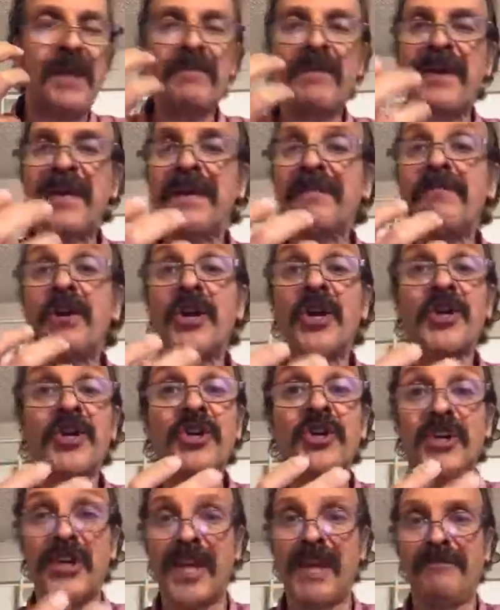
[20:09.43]
peanut butter
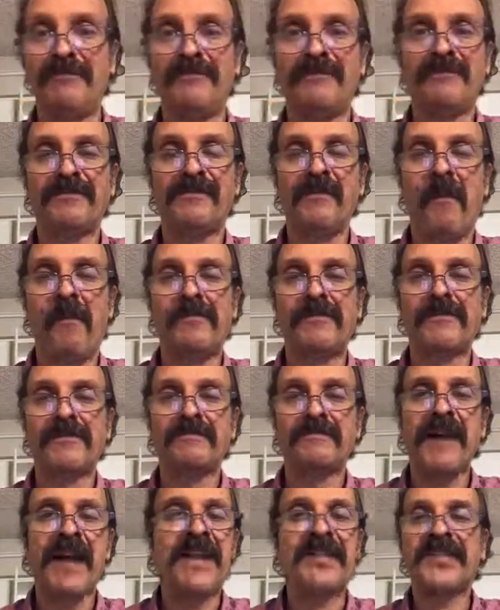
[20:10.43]
cookie.
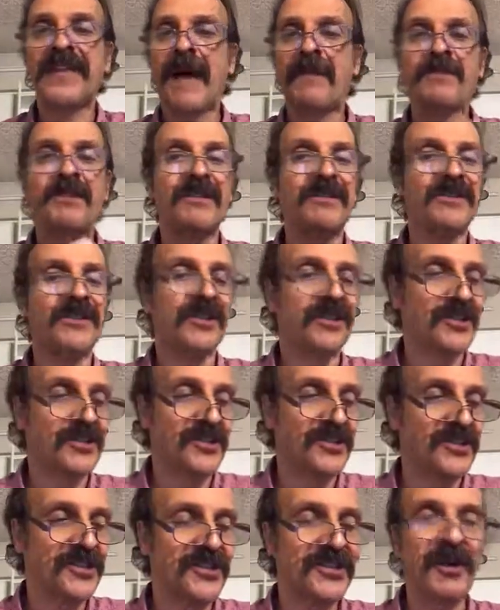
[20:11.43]
And it's absolutely
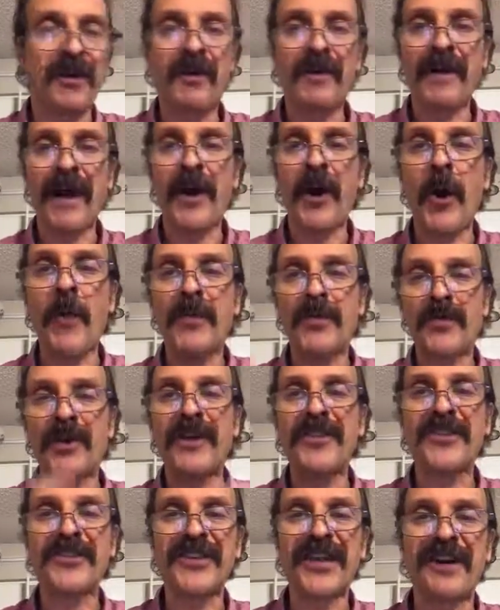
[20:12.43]
delicious. So I hope you
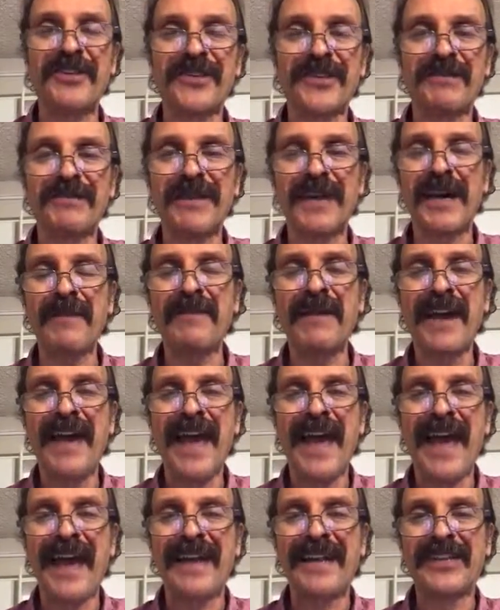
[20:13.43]
try this out sometime.
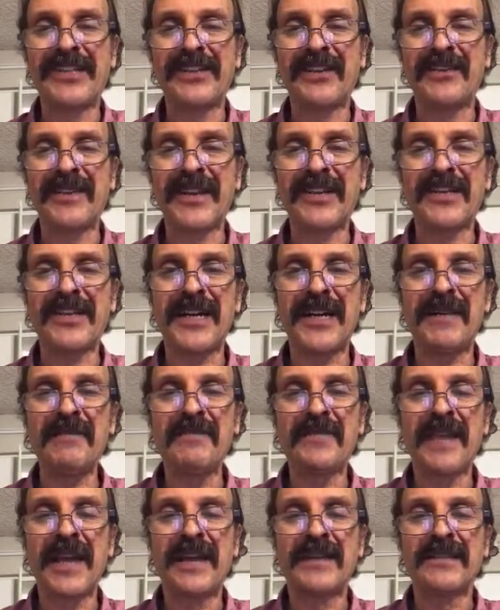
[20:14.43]
And until next
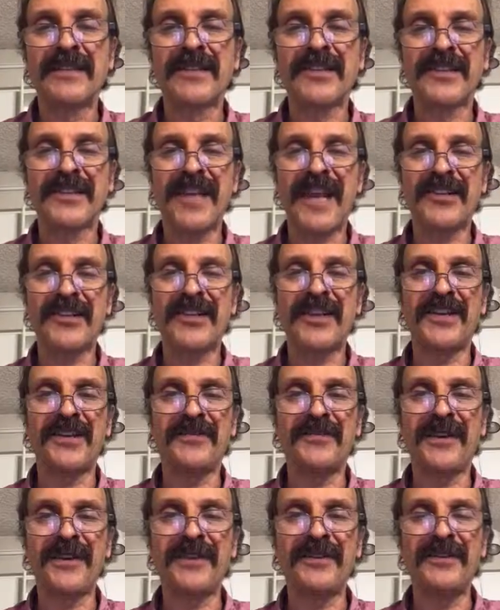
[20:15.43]
time, this is Anthony
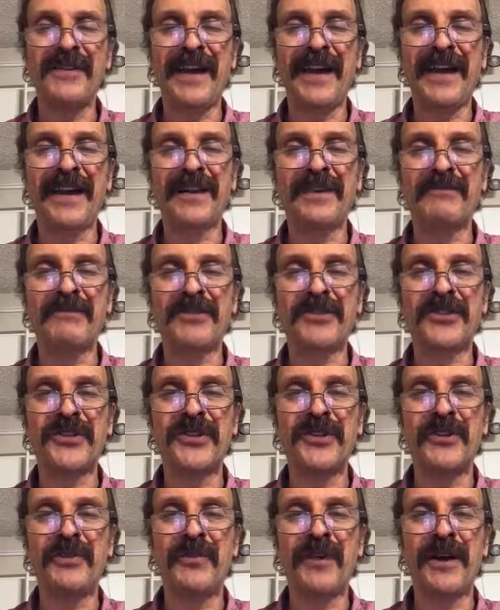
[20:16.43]
Cavello, and
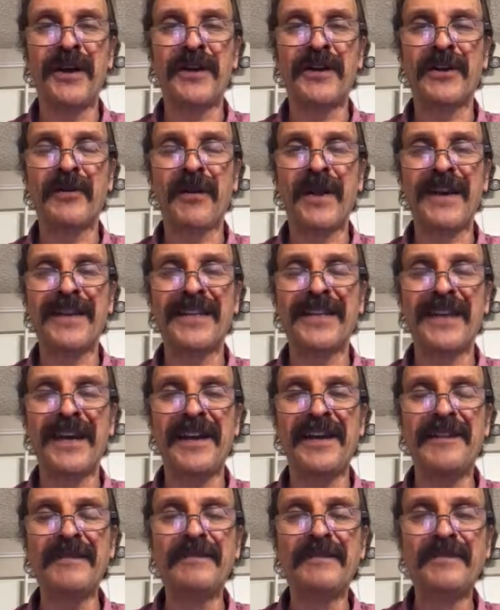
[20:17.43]
wishing you a great
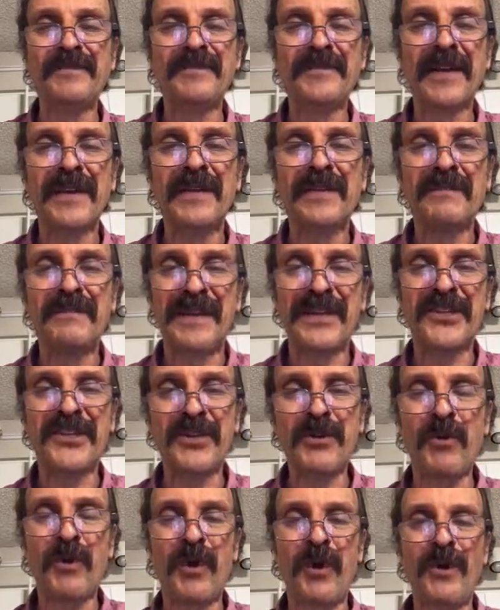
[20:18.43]
day. Peace
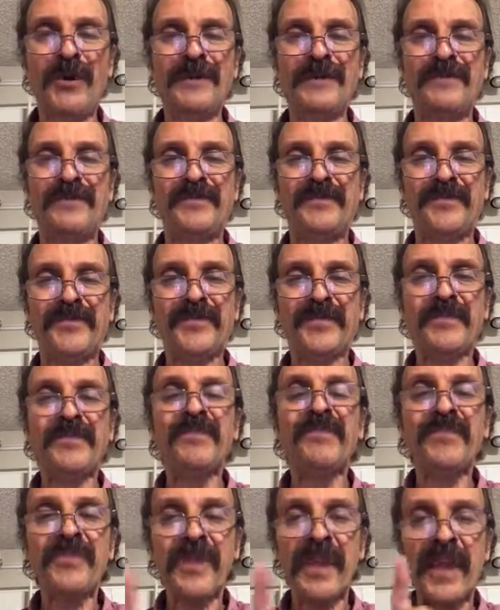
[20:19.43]
to all.
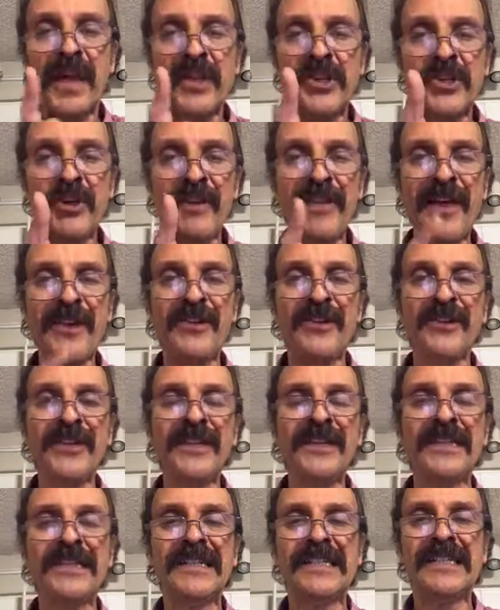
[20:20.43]
Enjoy that
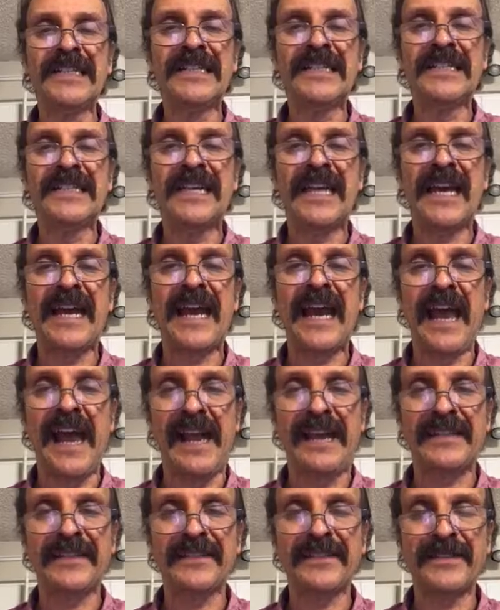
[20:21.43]
cooking.
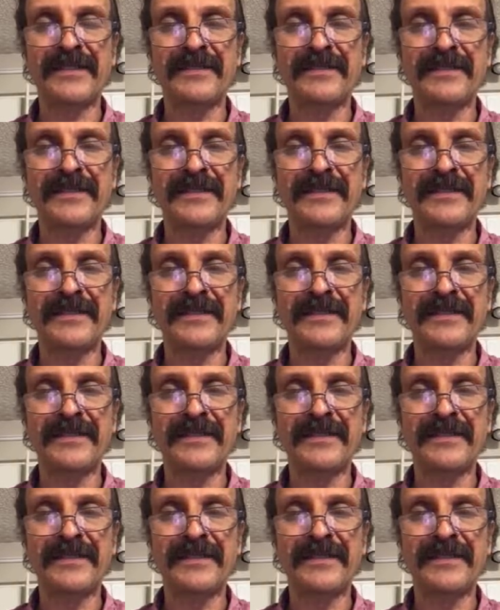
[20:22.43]
And